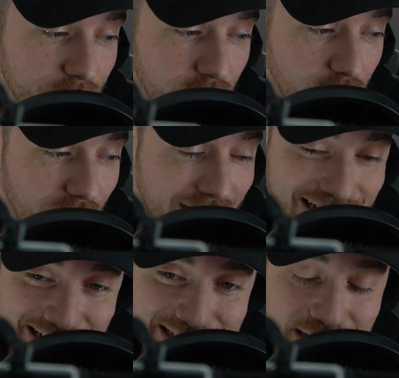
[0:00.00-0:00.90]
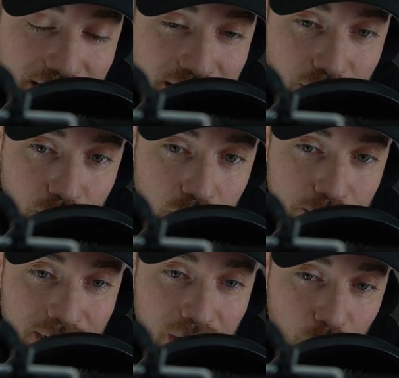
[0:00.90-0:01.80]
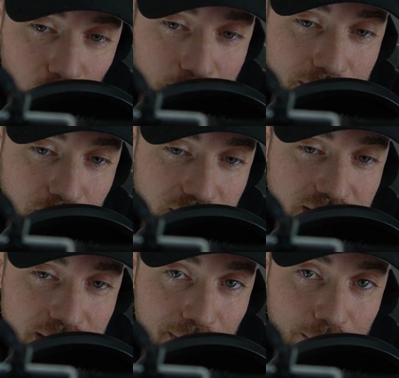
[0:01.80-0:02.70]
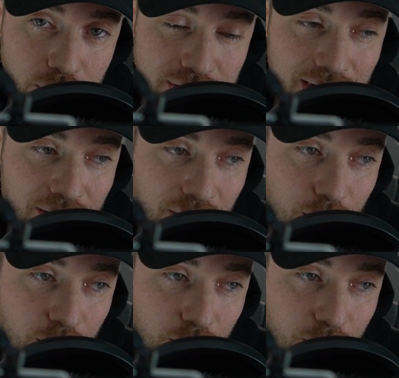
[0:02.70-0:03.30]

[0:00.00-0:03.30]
you know, I get silly in the group and I want people to see my personality. I